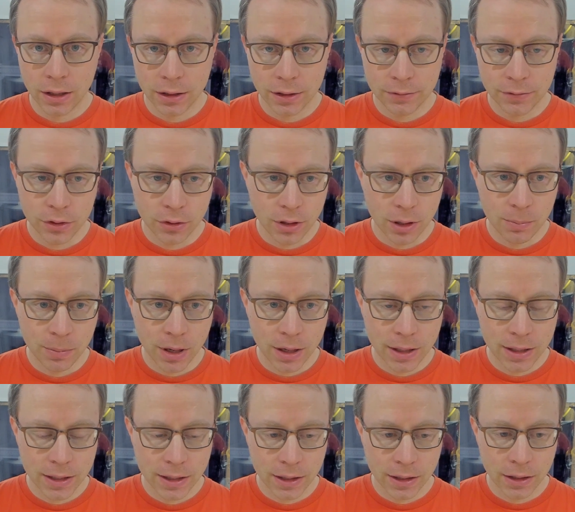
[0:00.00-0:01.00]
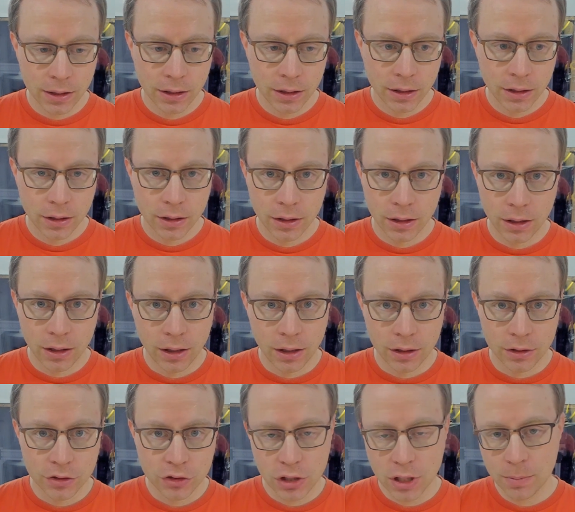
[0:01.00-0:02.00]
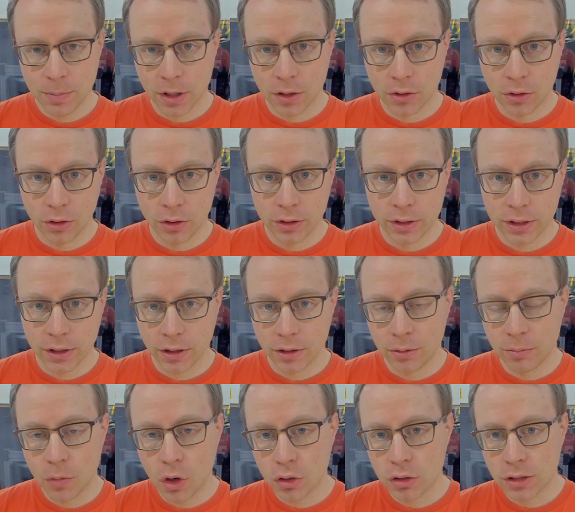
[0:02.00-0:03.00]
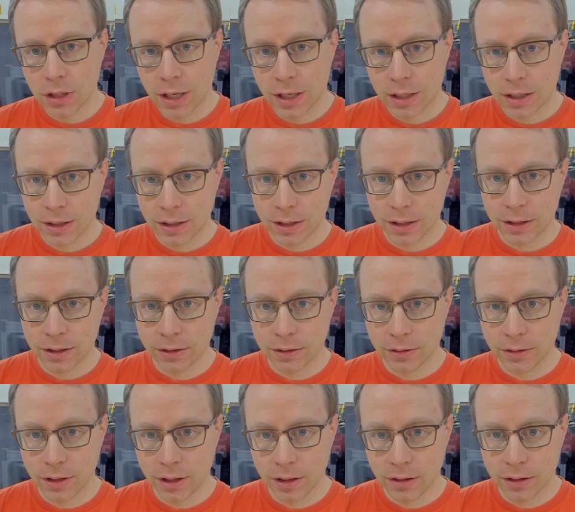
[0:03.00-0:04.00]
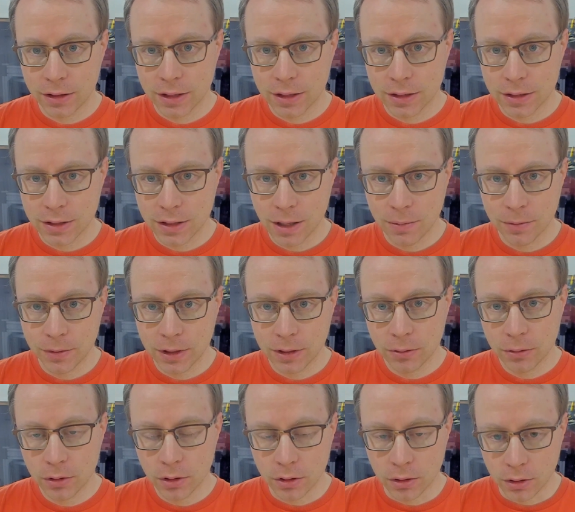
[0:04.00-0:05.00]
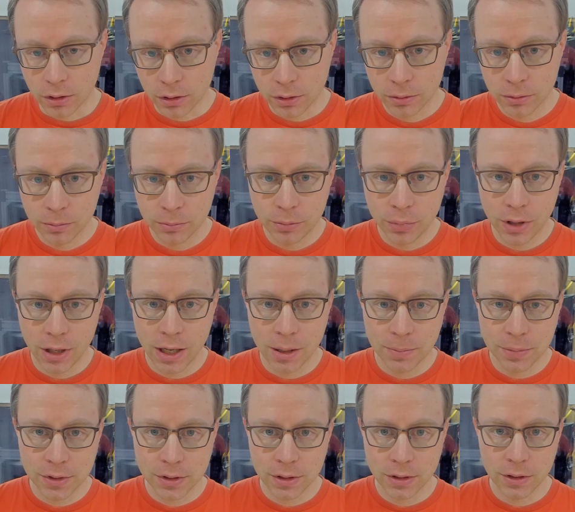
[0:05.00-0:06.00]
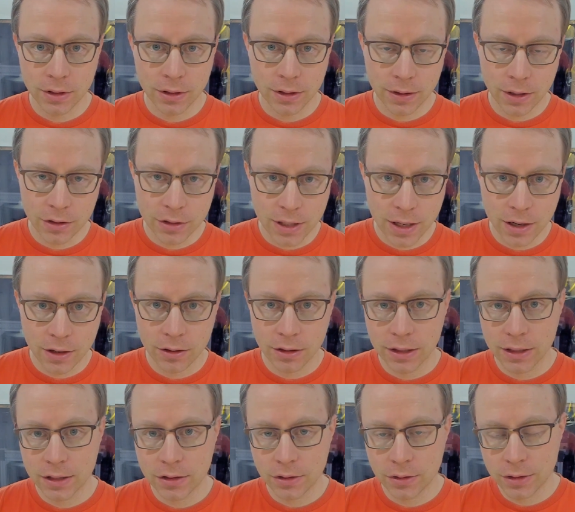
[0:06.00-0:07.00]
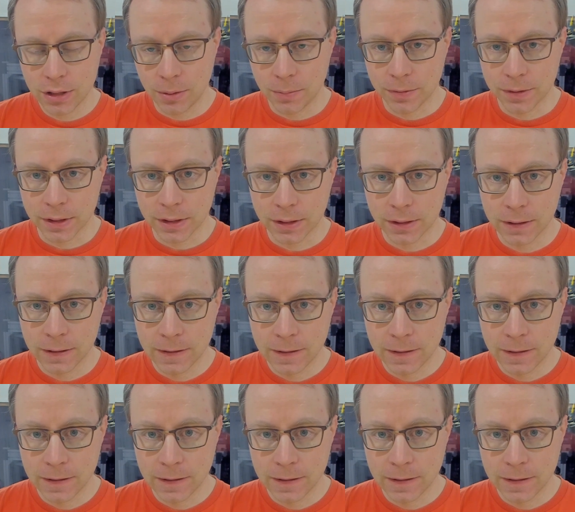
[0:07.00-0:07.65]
If you are buying a cheap accordion, most likely there is something wrong. Perhaps there's air leaks or something.